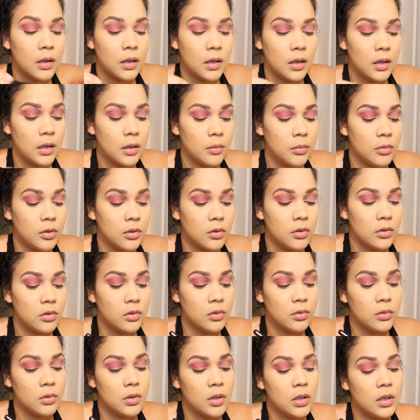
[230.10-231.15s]
and I'm gonna
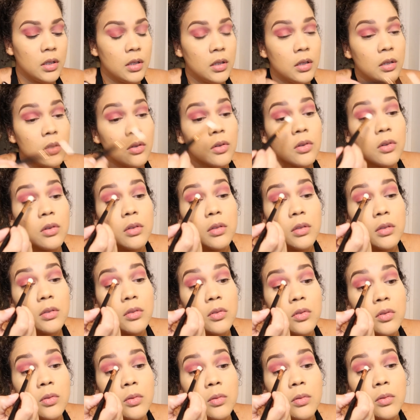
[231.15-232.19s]
do the inner corner
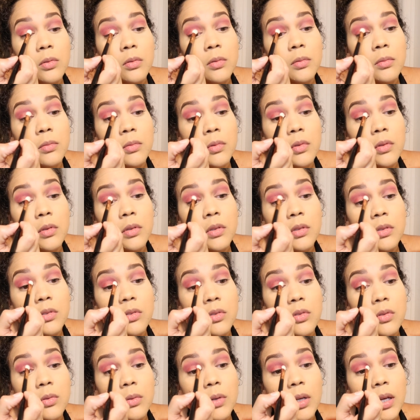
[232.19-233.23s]
too. Let's
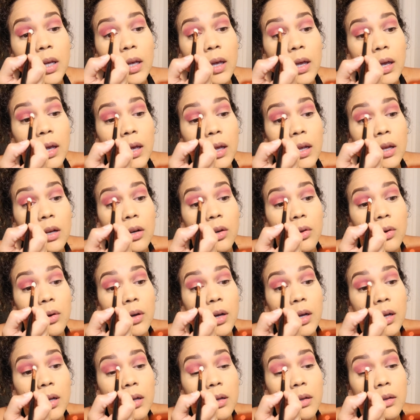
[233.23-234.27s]
do a halo
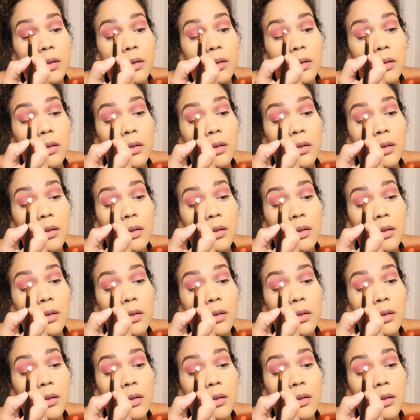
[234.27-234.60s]
eye.